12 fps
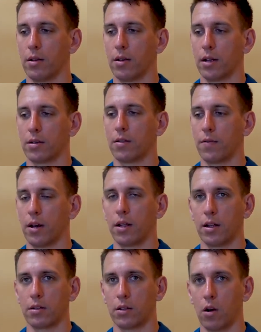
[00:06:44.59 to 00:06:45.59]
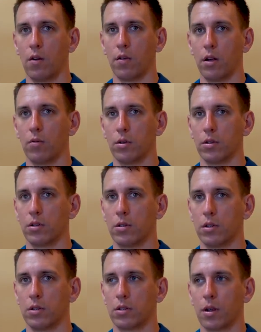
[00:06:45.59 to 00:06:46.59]
against the fight against COVID was
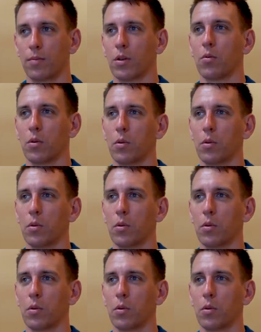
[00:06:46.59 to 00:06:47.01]
something.